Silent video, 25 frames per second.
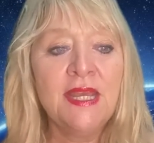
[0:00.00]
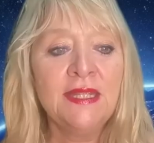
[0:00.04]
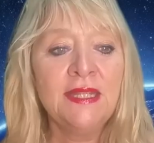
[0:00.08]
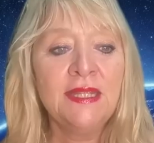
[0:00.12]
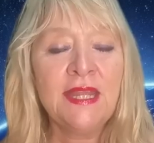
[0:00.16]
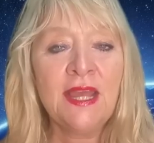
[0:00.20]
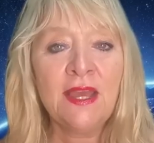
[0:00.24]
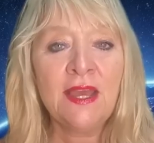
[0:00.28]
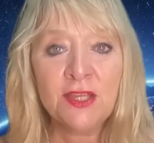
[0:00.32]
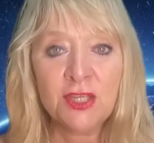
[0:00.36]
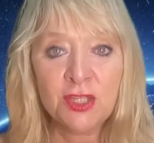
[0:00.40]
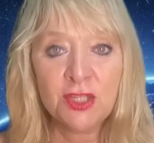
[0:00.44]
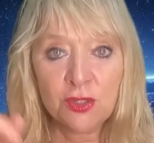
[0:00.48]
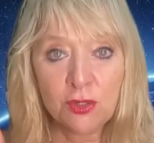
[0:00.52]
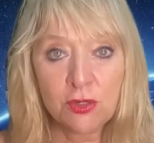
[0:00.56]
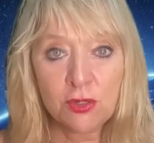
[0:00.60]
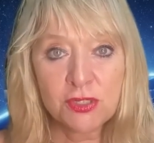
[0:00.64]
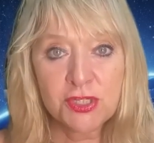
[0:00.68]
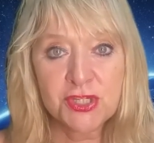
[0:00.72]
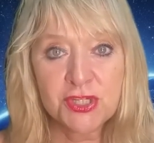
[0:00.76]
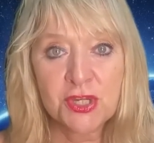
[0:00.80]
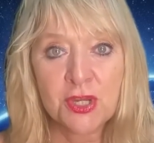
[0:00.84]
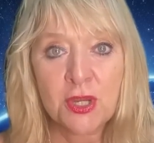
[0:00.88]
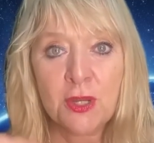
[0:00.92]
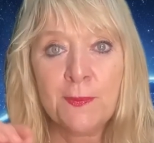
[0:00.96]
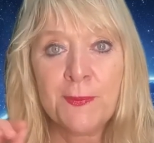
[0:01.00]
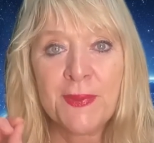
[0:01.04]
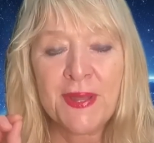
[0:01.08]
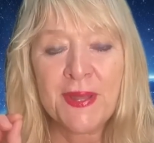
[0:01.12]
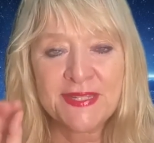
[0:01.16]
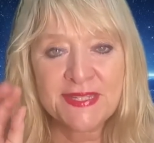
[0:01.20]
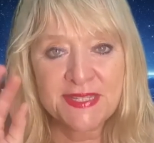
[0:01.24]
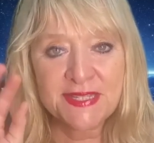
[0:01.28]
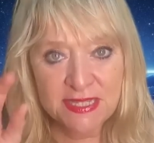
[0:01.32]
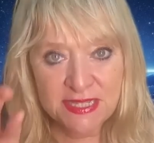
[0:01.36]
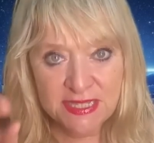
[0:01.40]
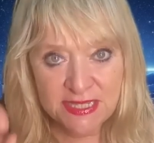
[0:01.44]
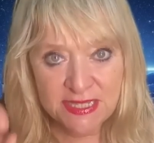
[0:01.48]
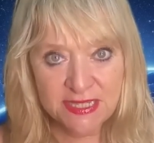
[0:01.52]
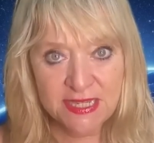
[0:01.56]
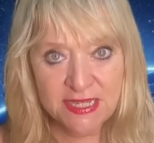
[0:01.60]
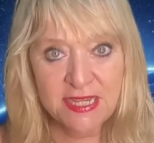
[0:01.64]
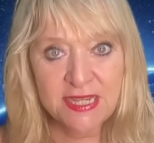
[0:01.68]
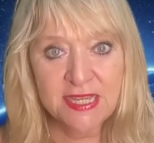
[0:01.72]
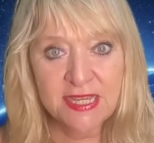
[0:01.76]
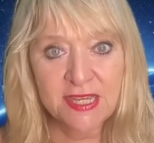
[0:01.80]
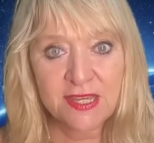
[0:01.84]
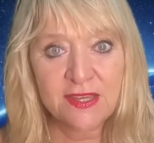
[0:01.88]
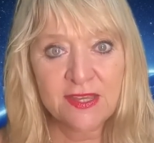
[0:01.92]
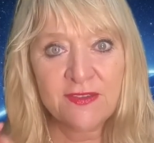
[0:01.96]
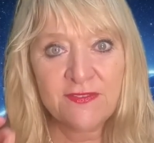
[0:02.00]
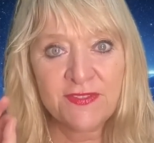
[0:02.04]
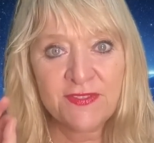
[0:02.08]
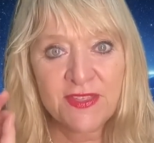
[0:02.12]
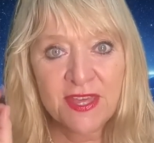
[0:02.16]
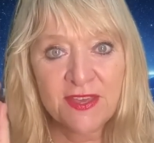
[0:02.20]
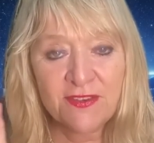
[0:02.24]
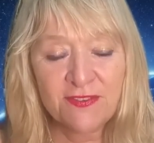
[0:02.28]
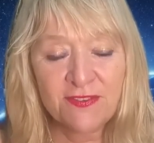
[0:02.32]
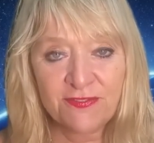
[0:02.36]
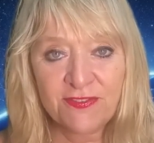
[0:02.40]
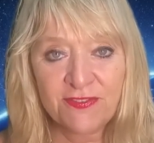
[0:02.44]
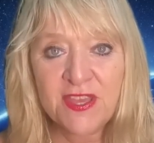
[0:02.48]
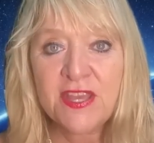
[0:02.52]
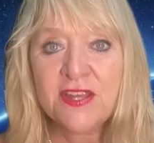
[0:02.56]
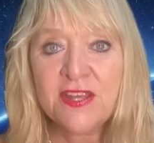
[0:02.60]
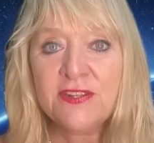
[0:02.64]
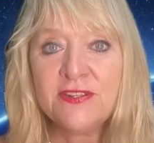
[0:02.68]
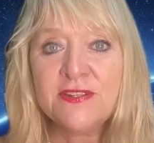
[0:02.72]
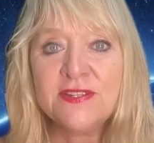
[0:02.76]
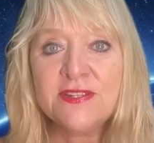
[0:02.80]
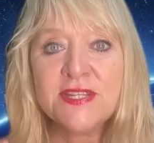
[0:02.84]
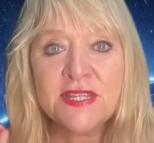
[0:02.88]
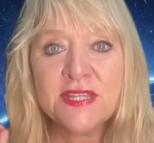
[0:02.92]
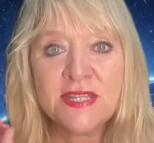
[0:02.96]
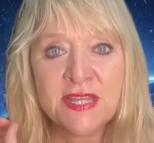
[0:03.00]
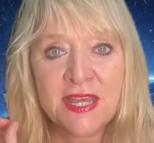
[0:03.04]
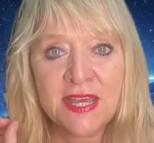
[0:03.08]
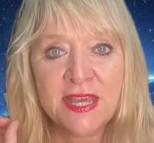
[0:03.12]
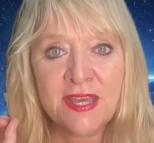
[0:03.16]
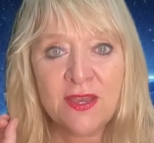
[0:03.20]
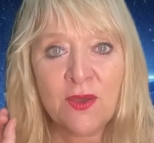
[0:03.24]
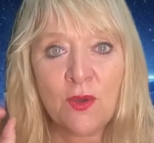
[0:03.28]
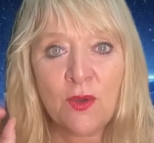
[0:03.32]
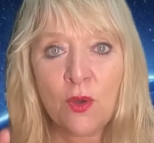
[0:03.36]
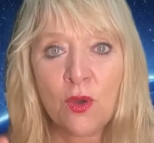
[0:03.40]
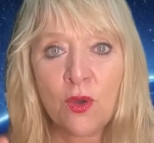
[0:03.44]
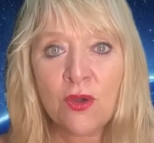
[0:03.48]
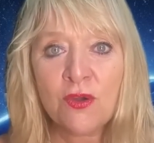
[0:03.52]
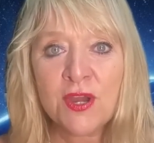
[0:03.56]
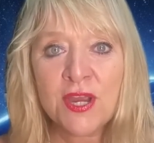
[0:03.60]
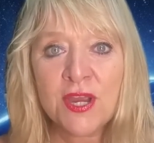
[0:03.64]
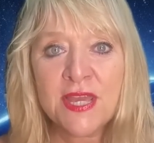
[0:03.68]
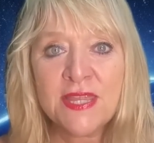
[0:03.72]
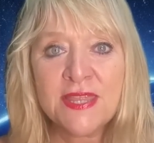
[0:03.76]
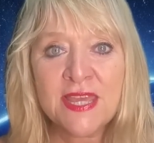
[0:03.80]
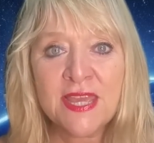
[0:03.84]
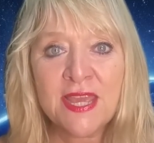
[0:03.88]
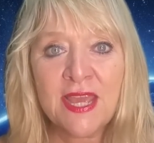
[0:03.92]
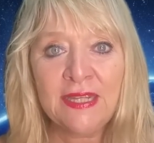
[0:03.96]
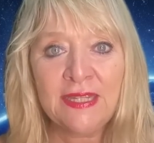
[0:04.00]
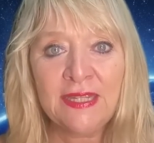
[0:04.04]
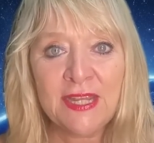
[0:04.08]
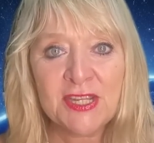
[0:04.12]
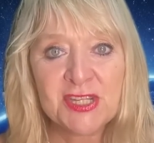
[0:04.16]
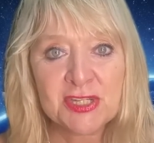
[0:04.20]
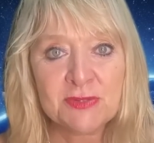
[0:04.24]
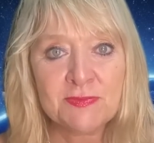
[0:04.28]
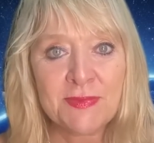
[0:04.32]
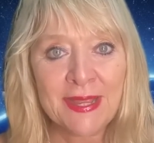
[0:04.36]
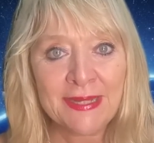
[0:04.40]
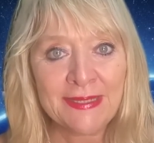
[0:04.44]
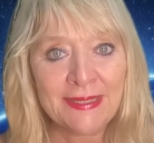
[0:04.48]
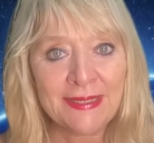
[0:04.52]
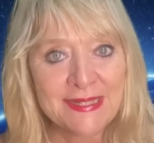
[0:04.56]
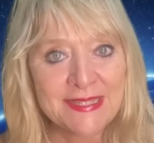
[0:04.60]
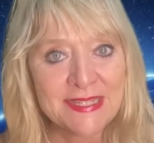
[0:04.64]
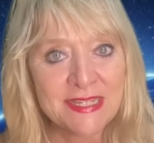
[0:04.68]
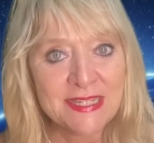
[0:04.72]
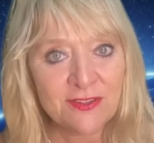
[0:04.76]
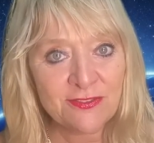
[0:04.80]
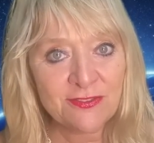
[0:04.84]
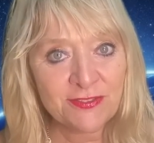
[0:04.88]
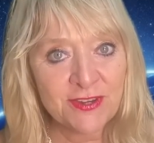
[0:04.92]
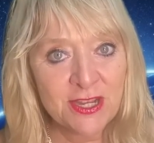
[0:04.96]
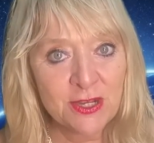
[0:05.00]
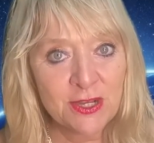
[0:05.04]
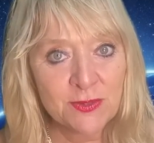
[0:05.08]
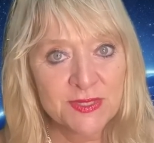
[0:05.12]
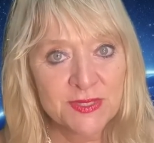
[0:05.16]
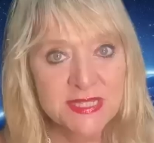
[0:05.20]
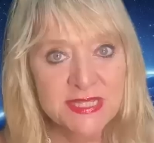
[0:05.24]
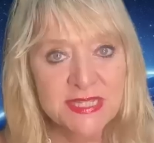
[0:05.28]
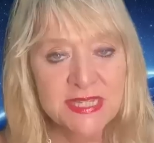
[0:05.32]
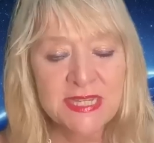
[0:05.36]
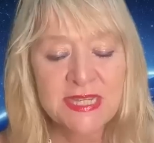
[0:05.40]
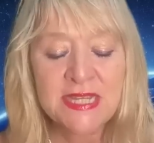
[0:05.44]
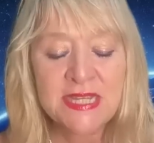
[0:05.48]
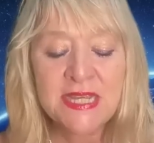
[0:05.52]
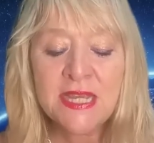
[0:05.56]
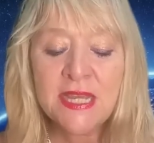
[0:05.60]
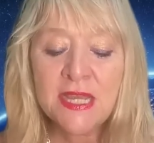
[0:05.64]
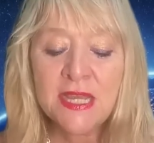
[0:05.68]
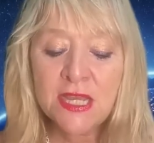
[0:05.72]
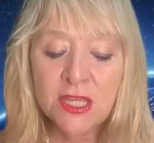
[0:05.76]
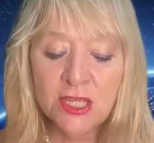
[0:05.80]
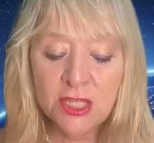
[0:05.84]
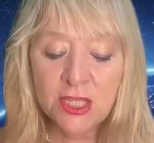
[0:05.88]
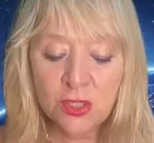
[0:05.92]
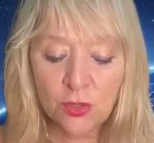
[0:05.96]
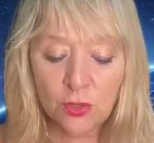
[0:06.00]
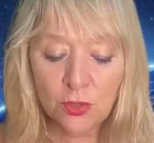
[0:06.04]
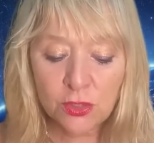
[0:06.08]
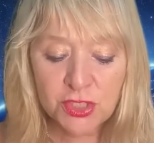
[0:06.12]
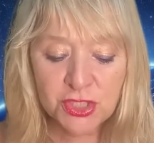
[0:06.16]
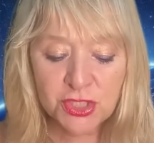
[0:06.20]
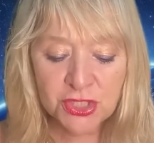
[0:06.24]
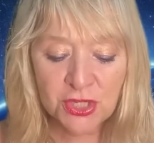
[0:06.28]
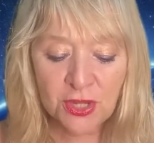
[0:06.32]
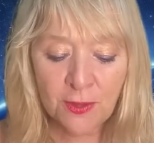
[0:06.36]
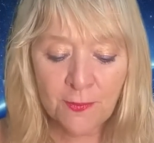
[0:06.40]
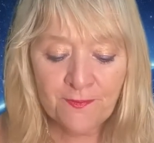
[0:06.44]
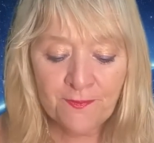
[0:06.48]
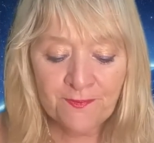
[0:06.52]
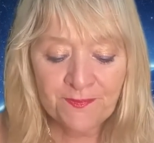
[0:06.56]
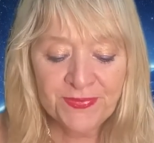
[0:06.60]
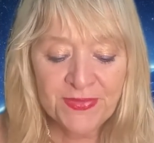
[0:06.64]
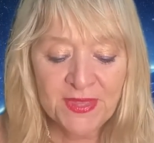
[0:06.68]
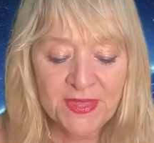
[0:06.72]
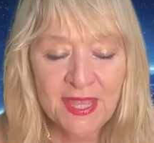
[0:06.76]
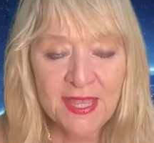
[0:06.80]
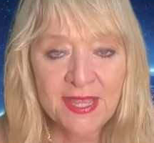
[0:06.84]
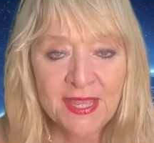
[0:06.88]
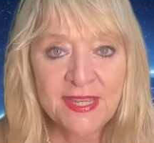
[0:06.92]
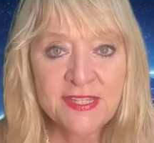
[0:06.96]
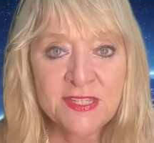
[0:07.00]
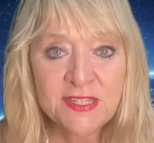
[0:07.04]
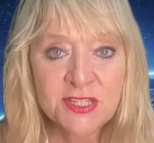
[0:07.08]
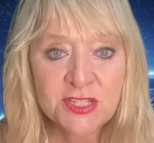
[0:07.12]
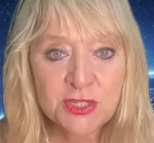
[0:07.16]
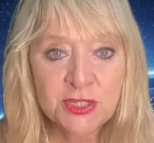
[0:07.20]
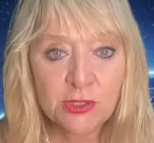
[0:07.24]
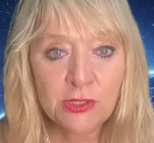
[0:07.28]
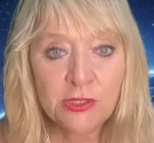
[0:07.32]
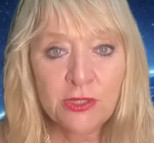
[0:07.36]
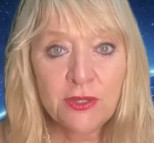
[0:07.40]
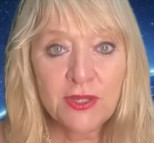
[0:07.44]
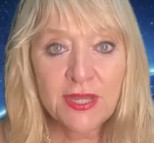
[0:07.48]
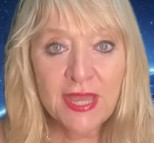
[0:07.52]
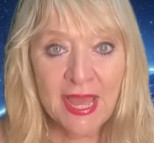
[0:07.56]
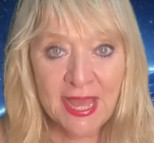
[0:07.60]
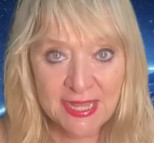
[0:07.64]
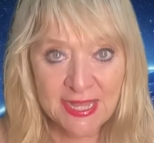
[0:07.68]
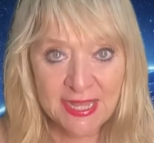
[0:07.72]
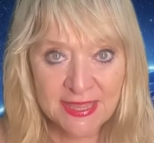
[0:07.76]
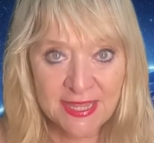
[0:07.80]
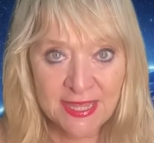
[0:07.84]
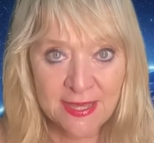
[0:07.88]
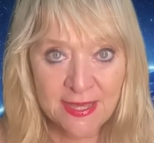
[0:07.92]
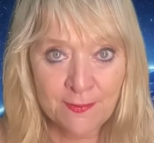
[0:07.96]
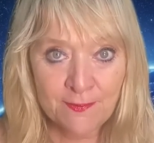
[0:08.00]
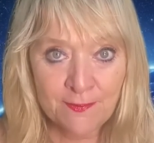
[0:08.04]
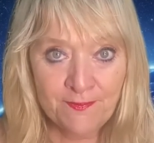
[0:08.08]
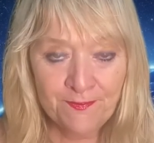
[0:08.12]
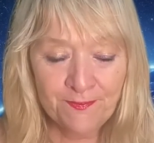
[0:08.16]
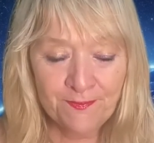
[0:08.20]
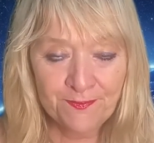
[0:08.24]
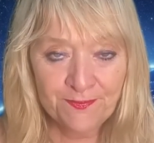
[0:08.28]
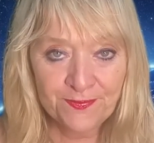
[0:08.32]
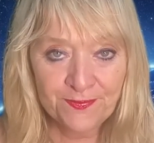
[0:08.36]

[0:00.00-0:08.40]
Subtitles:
Now, your job as the seeker of their field, their aura, their electromagnetic frequency, your job is to look at them